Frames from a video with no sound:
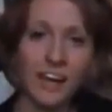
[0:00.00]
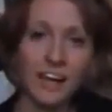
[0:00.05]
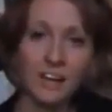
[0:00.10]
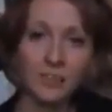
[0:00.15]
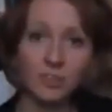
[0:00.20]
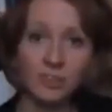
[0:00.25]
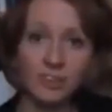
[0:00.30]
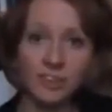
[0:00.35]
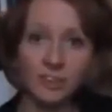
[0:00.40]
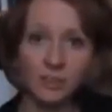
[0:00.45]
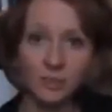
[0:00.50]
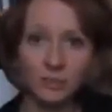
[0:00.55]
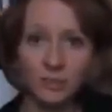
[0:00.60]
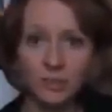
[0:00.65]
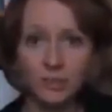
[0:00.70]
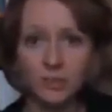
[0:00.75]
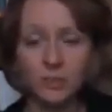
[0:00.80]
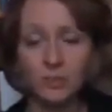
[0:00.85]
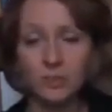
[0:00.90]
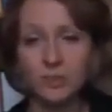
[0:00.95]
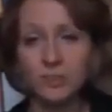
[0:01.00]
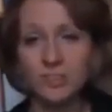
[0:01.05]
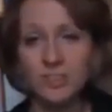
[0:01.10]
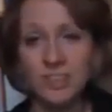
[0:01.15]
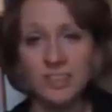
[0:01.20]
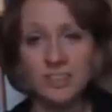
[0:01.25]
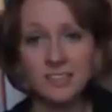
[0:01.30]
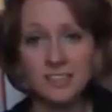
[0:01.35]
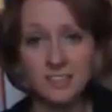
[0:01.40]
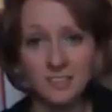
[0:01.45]
I would like to wish you a
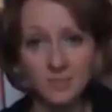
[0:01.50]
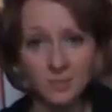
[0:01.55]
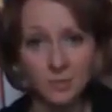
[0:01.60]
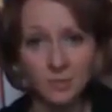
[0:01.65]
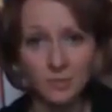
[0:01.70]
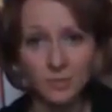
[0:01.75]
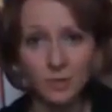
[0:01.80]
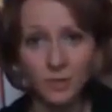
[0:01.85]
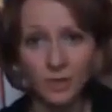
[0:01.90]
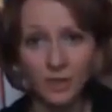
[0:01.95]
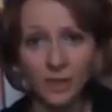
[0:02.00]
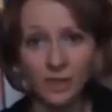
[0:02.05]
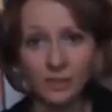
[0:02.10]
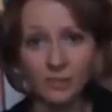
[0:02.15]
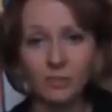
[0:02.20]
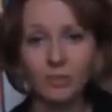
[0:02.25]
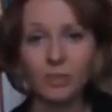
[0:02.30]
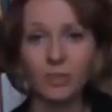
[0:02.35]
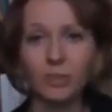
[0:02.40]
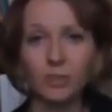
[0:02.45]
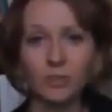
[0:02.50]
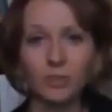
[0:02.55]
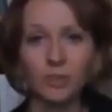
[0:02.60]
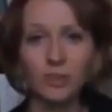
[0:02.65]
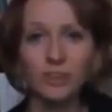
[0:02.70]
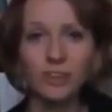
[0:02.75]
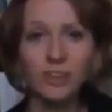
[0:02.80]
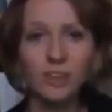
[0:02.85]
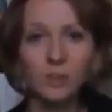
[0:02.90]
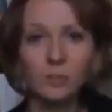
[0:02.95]
successful work in
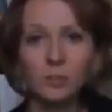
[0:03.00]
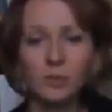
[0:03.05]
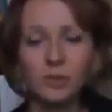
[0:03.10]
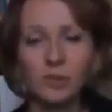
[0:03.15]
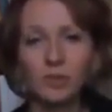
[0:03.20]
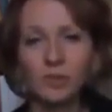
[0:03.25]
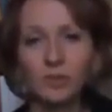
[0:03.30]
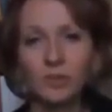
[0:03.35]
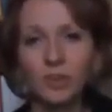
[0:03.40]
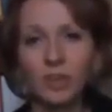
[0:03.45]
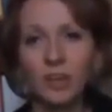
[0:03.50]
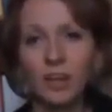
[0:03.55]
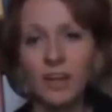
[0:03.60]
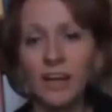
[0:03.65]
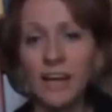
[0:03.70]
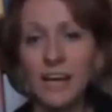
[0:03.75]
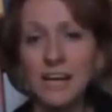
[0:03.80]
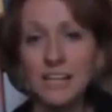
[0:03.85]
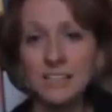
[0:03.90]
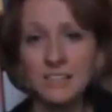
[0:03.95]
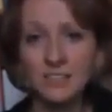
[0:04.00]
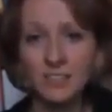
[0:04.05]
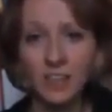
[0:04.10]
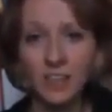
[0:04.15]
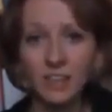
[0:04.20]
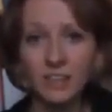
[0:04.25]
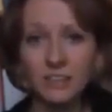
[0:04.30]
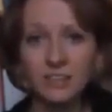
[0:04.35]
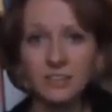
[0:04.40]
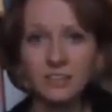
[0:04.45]
photovoltaic module as
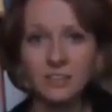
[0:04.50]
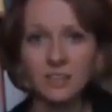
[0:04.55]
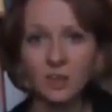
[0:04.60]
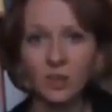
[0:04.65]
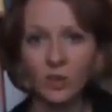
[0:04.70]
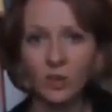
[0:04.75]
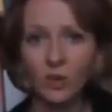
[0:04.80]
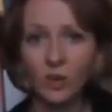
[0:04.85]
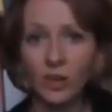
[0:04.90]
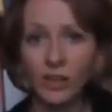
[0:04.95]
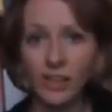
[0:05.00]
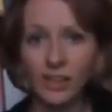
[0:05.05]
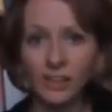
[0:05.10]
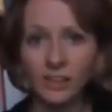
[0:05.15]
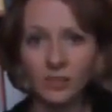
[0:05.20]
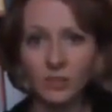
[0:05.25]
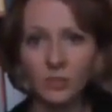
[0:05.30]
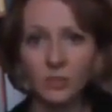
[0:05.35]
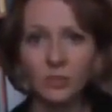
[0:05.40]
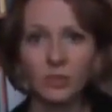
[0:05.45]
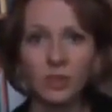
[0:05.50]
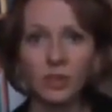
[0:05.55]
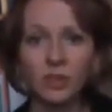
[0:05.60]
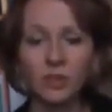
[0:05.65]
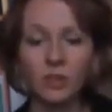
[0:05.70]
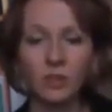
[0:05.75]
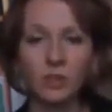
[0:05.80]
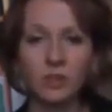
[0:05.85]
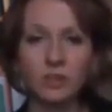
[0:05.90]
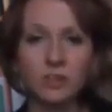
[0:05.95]
well as in the whole
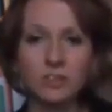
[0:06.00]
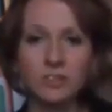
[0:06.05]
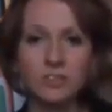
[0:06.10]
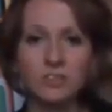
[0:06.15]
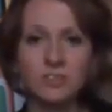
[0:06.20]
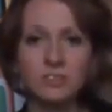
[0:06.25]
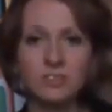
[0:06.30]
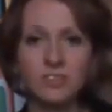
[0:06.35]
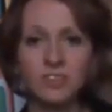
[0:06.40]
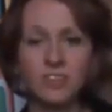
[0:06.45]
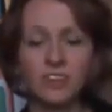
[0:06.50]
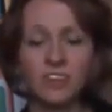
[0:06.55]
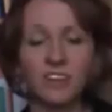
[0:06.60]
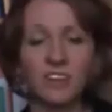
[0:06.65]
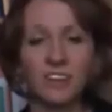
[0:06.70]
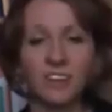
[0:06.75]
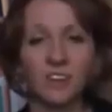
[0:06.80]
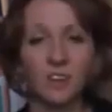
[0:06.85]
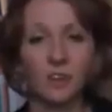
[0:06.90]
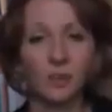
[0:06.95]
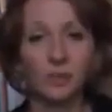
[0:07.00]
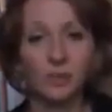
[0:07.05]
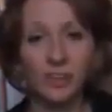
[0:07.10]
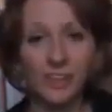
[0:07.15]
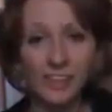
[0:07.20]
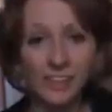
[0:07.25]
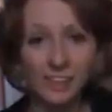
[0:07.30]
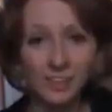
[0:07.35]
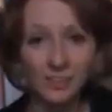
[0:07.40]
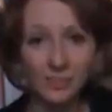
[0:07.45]
IN2RURAL course. Good
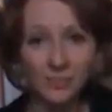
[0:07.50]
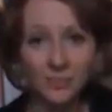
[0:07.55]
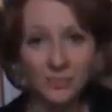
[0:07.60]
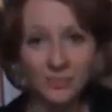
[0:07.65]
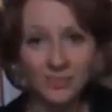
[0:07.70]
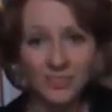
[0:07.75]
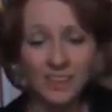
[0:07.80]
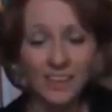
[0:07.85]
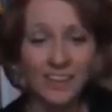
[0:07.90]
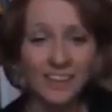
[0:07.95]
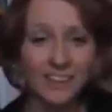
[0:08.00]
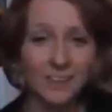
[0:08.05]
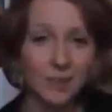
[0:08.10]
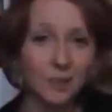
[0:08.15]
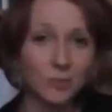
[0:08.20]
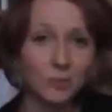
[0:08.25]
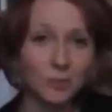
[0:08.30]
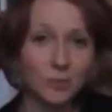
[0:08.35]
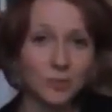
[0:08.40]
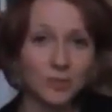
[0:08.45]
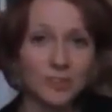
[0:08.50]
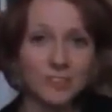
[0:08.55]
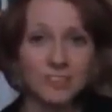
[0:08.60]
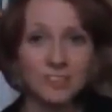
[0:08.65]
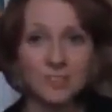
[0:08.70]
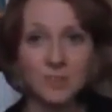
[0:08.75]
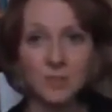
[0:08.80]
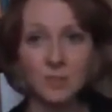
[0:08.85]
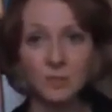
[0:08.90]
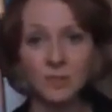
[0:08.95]
luck, and hopefully
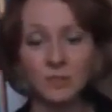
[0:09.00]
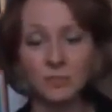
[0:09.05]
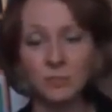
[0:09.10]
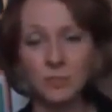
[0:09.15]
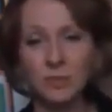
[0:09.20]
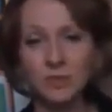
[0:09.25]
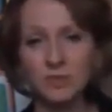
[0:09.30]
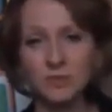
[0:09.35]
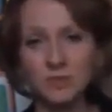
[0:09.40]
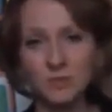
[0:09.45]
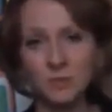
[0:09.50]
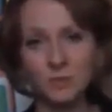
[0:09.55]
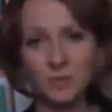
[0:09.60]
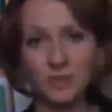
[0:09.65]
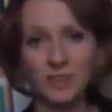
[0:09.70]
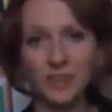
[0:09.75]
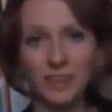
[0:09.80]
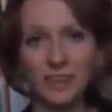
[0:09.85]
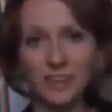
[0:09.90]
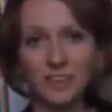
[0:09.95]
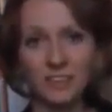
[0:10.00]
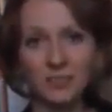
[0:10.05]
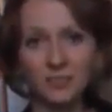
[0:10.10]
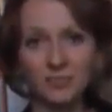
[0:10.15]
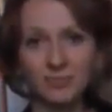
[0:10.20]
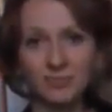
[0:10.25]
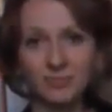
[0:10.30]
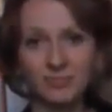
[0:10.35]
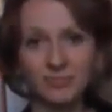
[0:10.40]
see you in person one day.